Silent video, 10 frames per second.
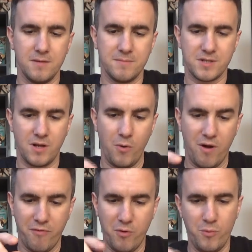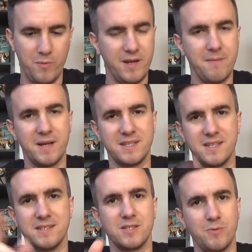So I thought it made
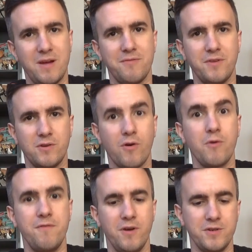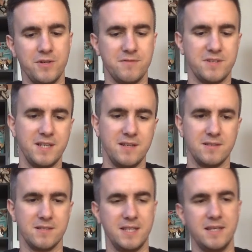sense to have the Crow version of Sting,
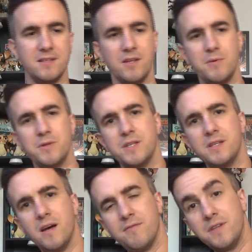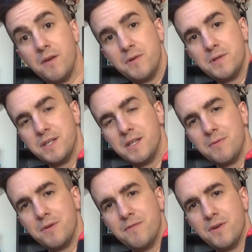the other
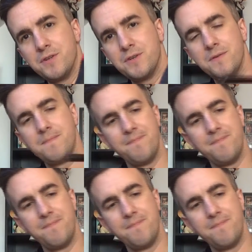WCW version.